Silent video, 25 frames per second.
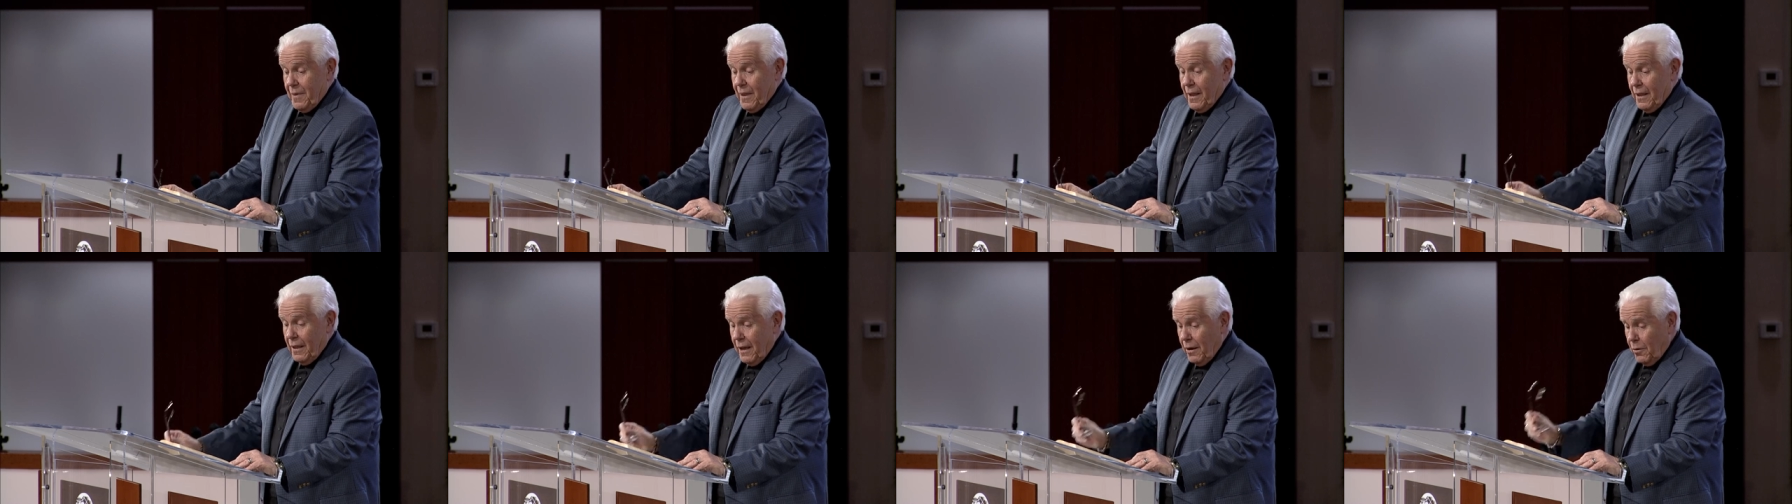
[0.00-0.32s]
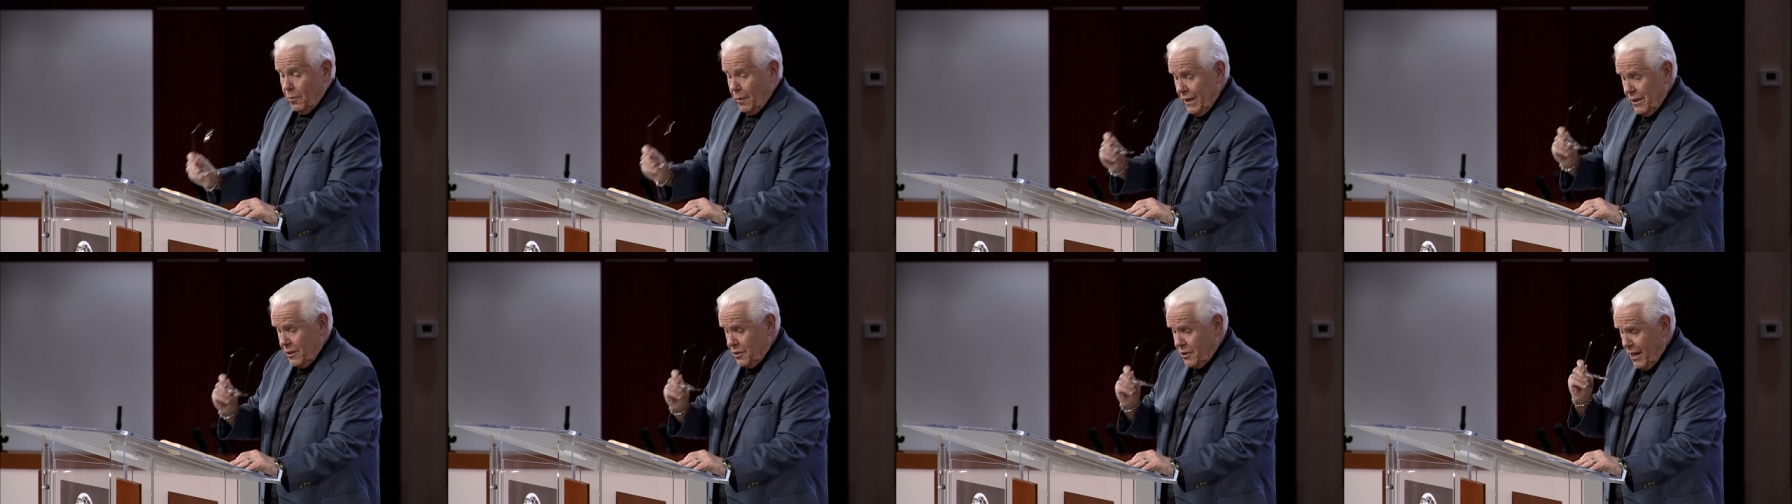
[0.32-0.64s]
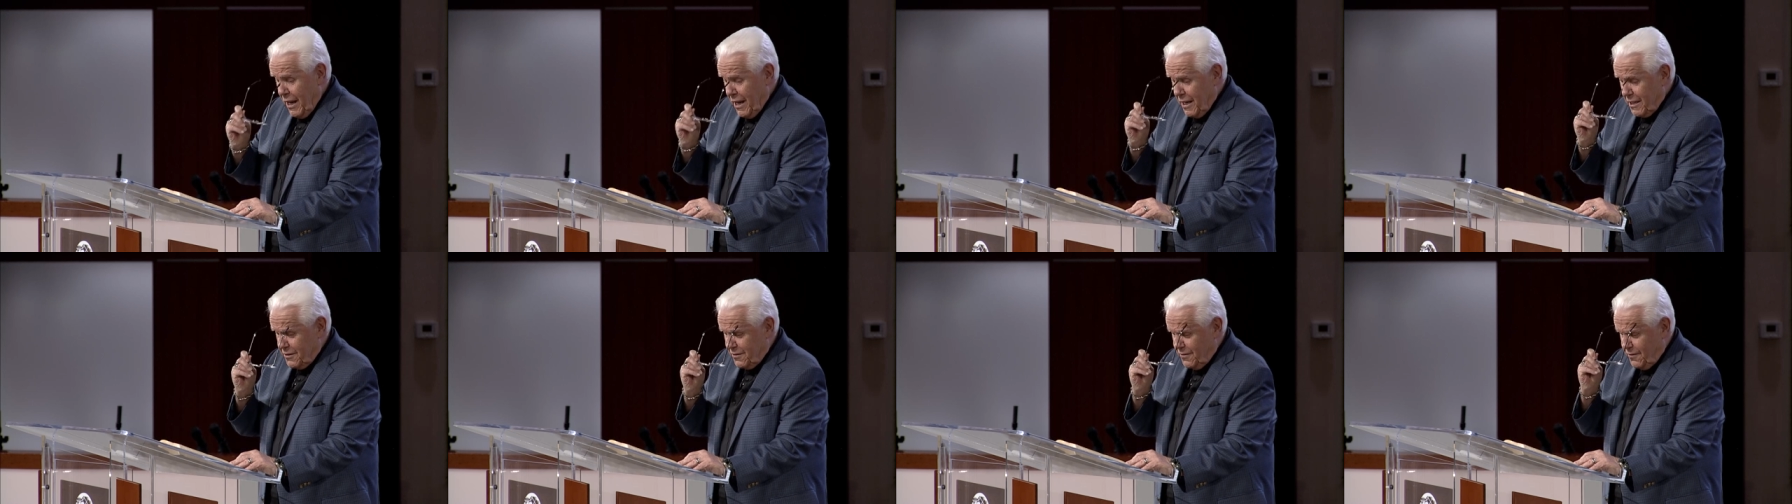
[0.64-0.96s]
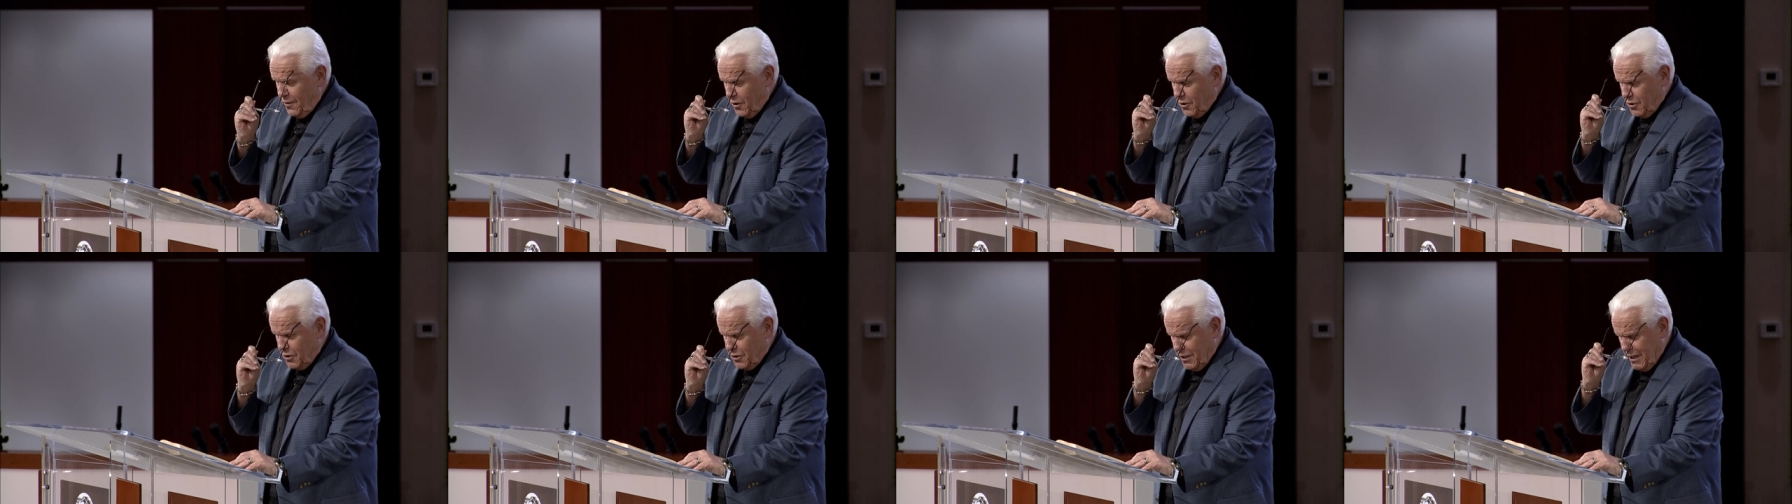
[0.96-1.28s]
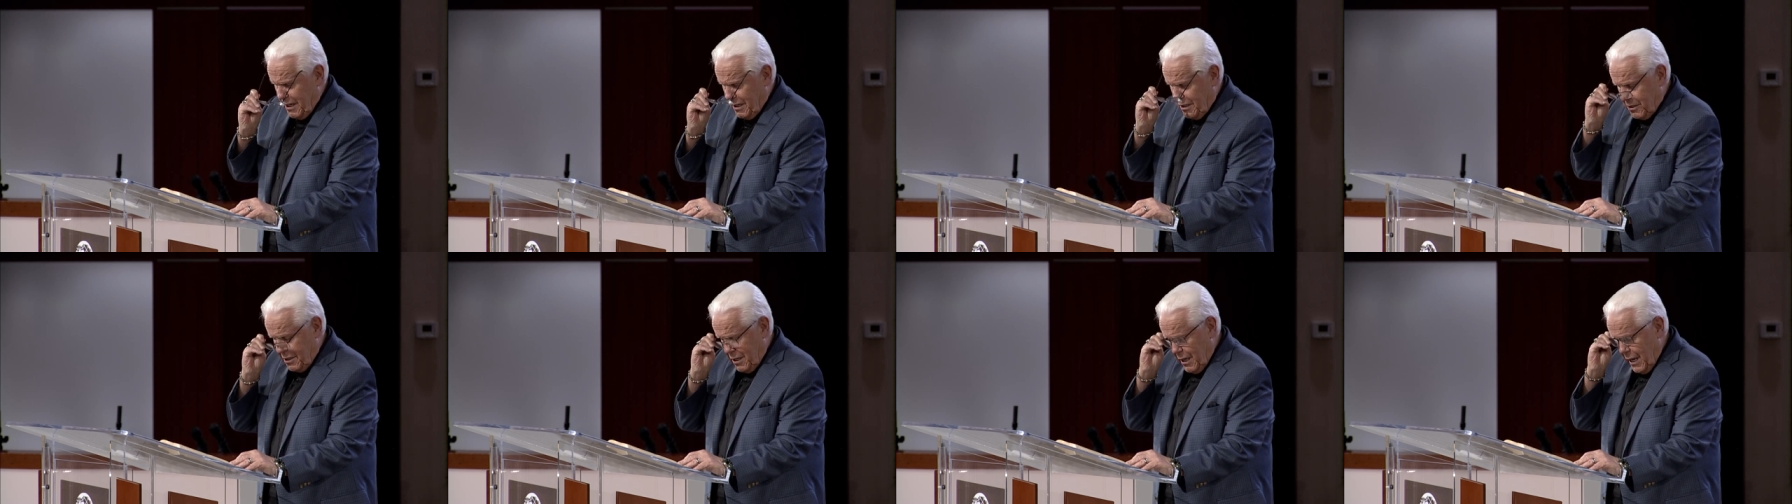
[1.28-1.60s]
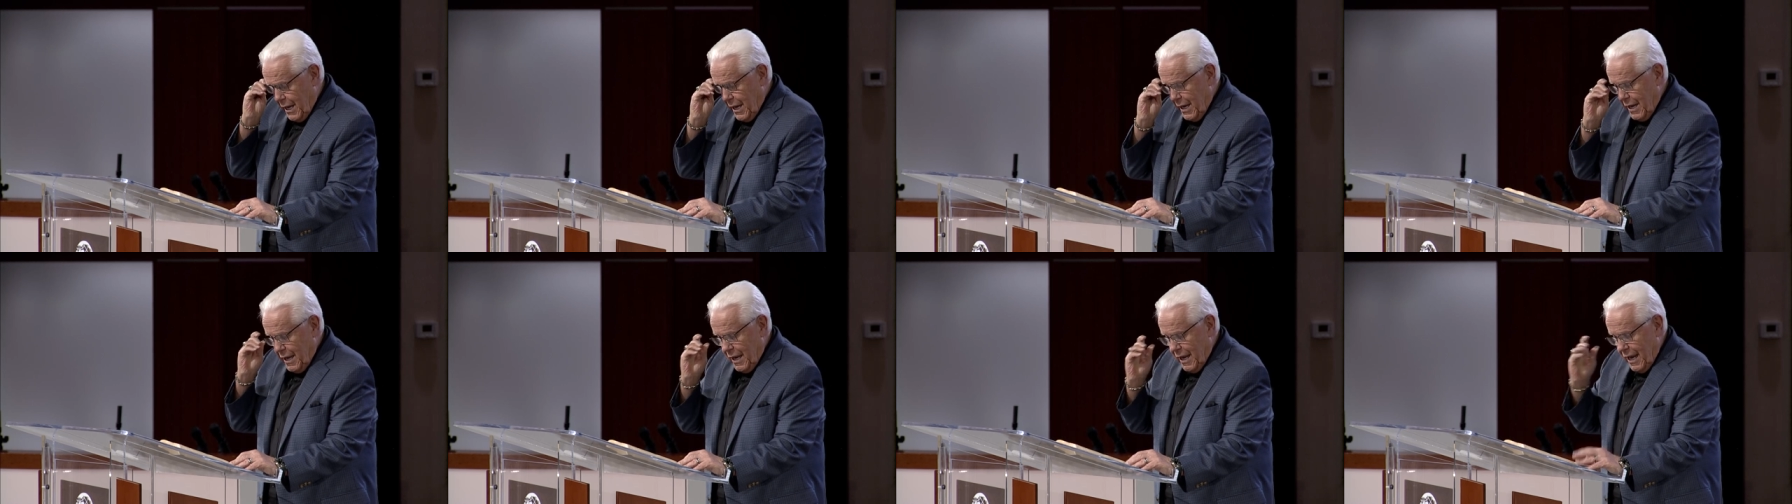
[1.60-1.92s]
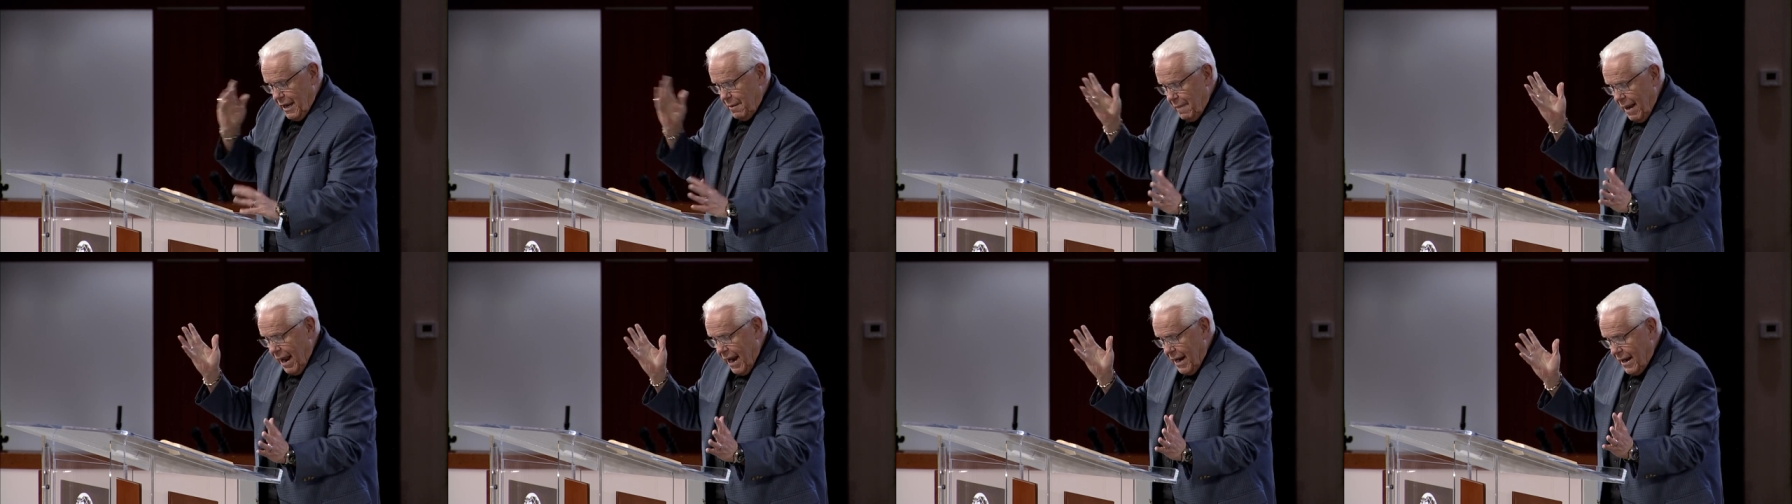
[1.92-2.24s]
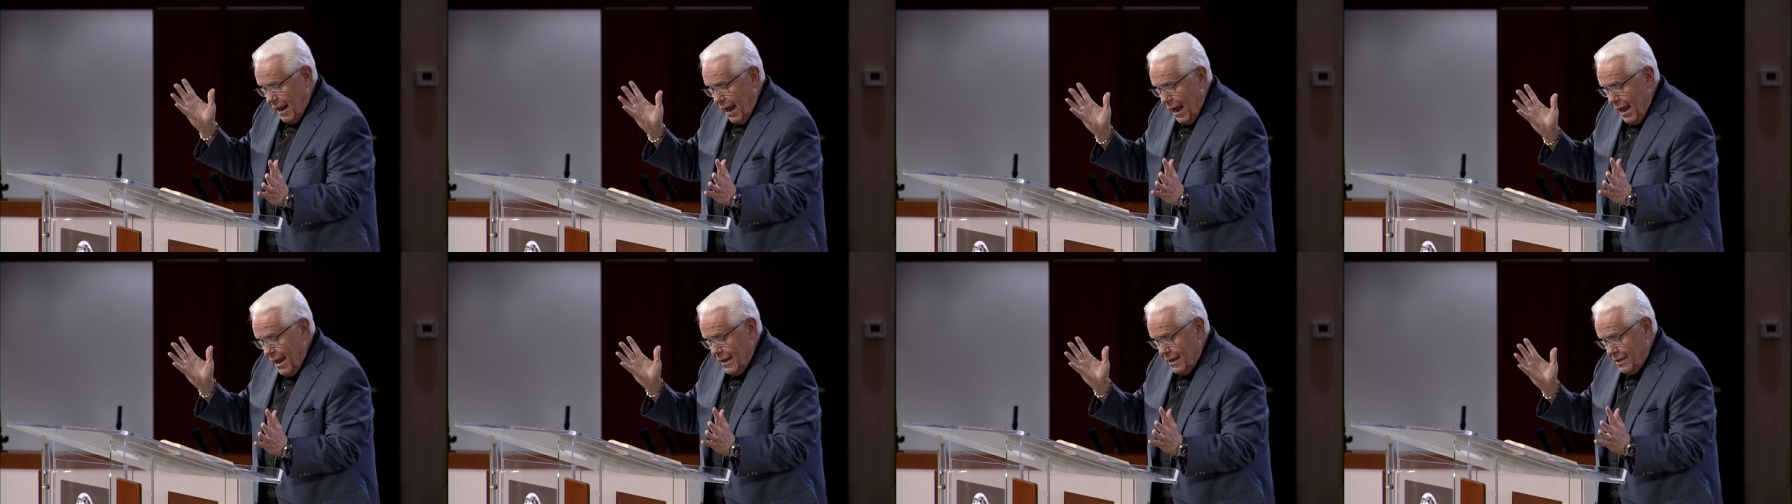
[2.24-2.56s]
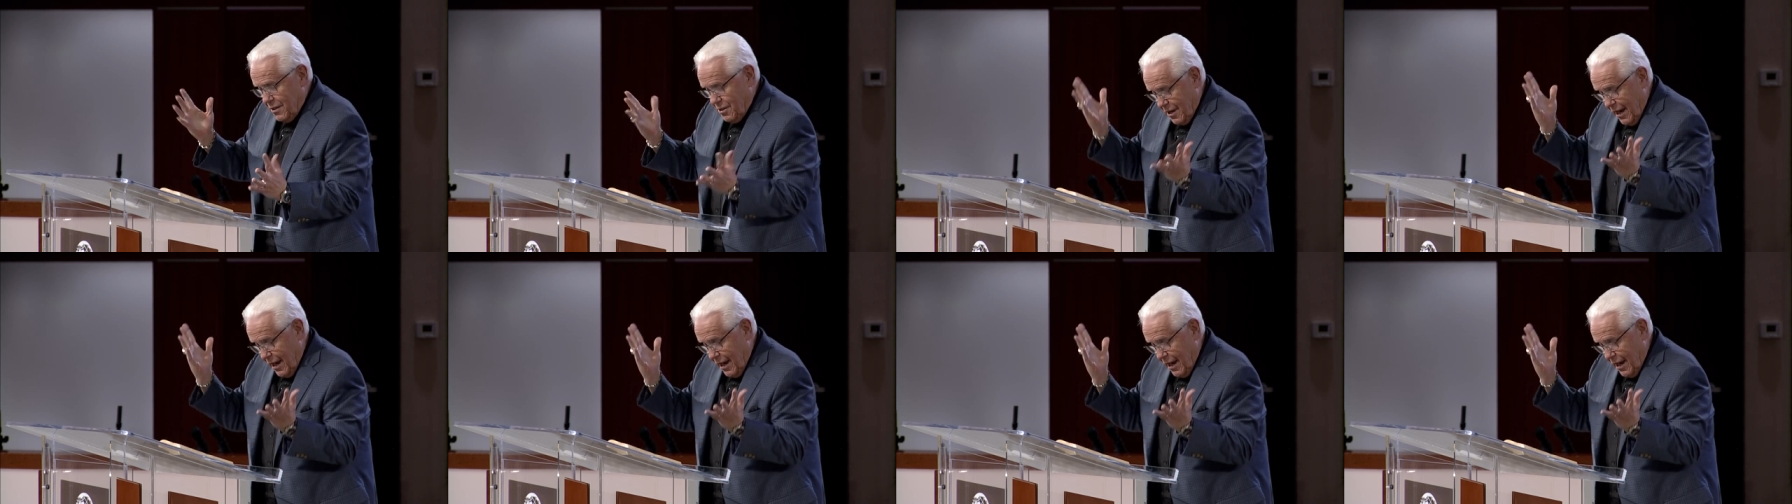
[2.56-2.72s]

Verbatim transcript: Look what he says in verse 6. He made haste,